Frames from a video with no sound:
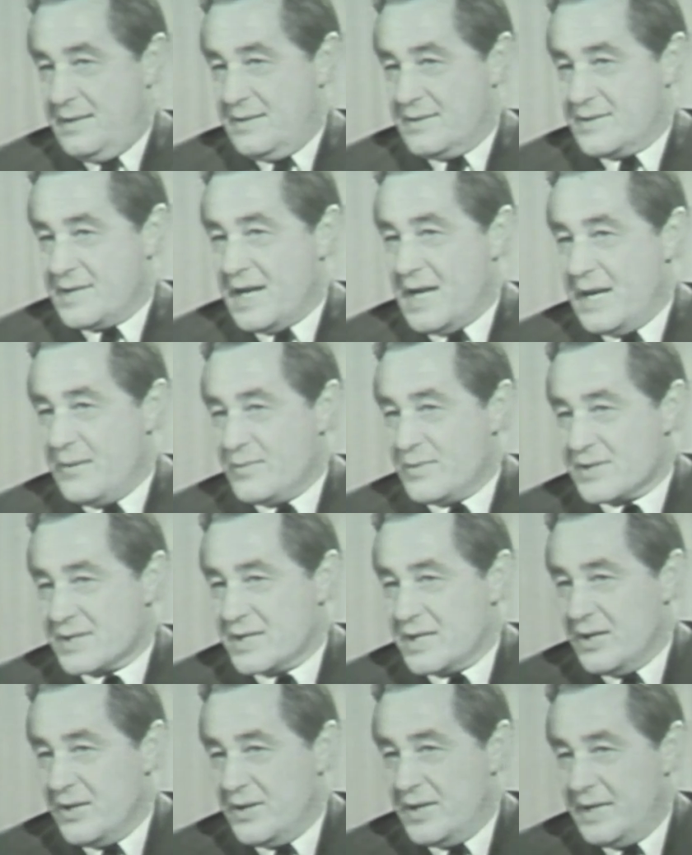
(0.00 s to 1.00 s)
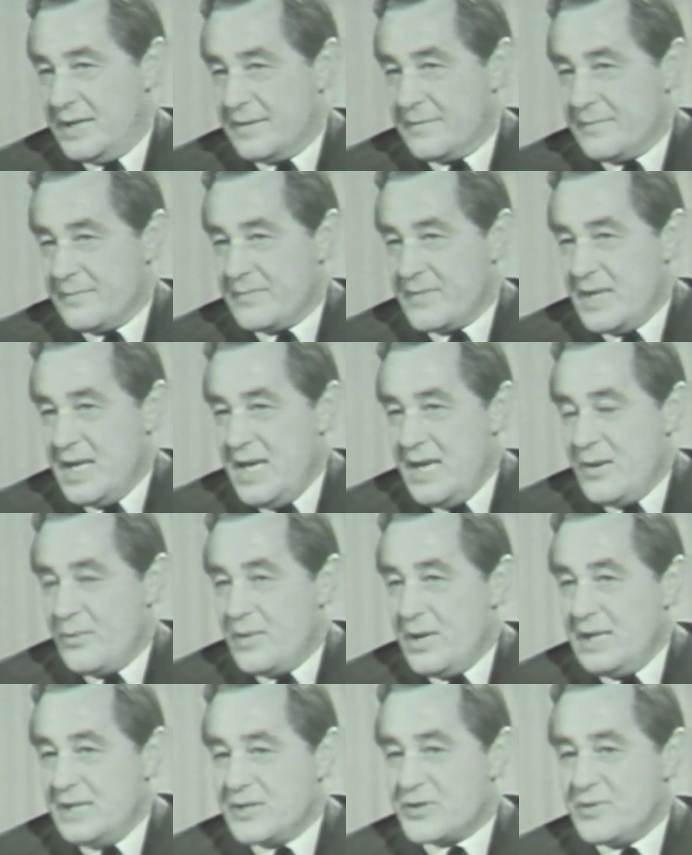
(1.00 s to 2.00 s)
time was going?
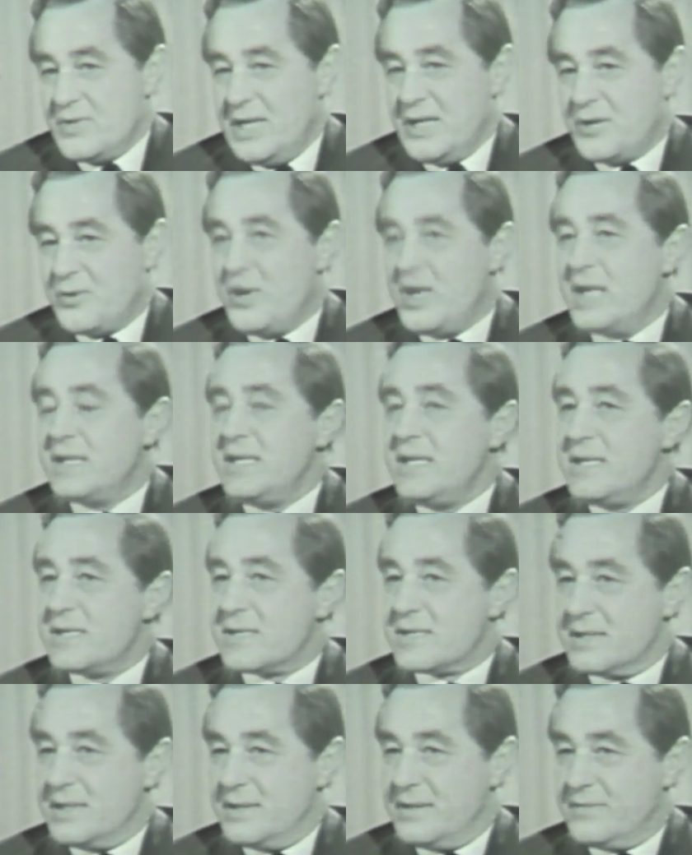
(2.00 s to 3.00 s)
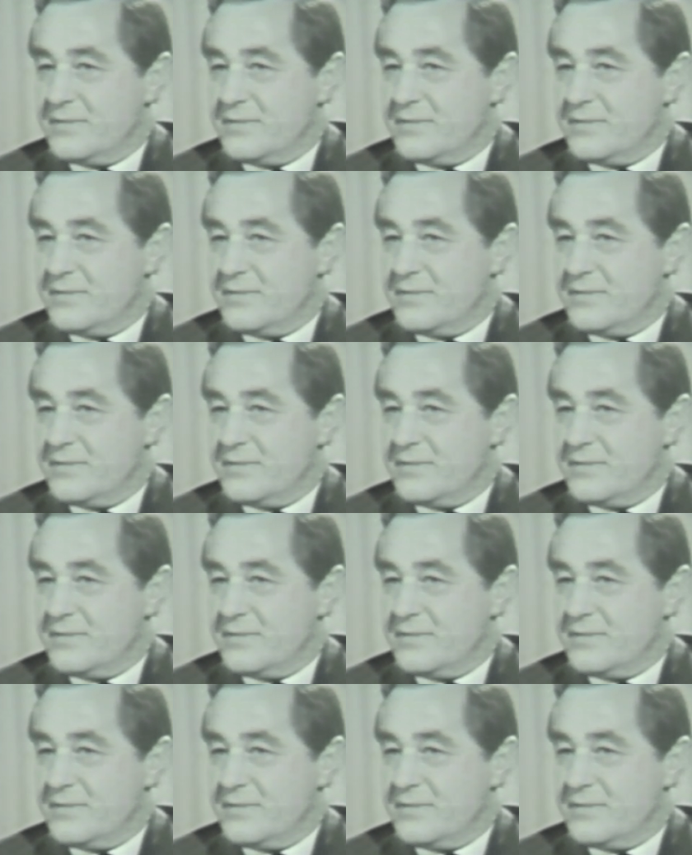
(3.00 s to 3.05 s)
Well, it's really quite easy.